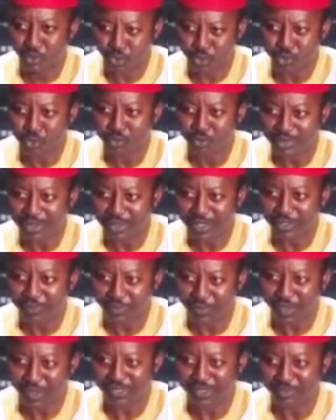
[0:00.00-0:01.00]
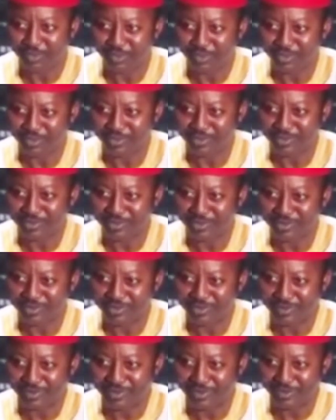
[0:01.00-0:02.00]
Who should be responsible
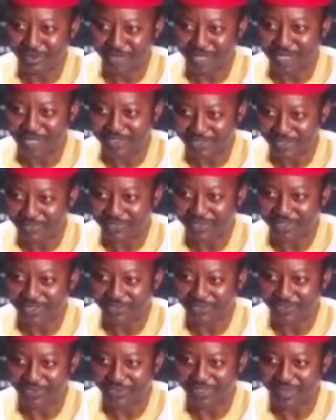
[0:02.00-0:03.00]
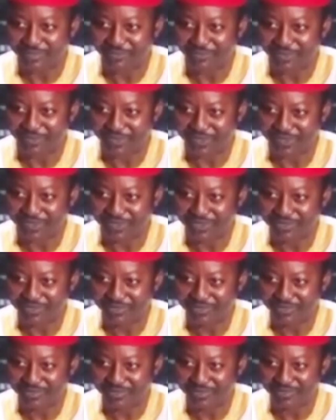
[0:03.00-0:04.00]
for the activities of these armed forces?
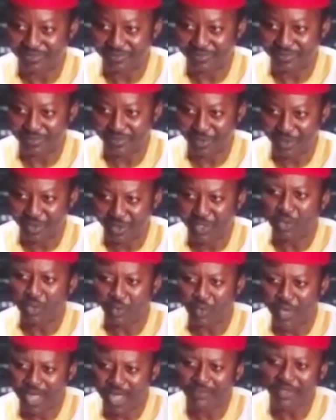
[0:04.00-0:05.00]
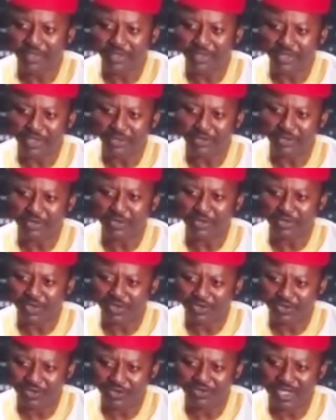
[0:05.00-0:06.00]
We have it on the
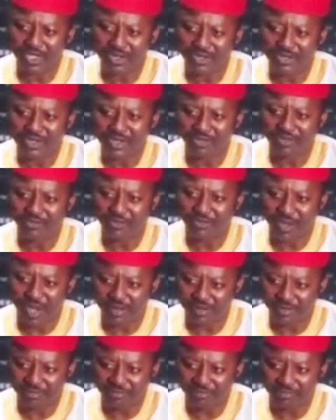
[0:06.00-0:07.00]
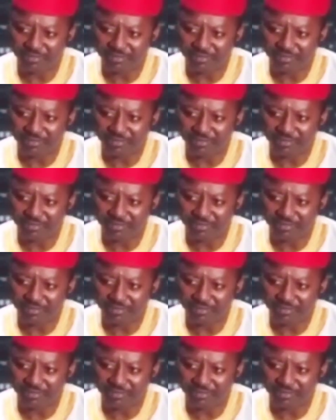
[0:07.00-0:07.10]
authority of General Danjuma.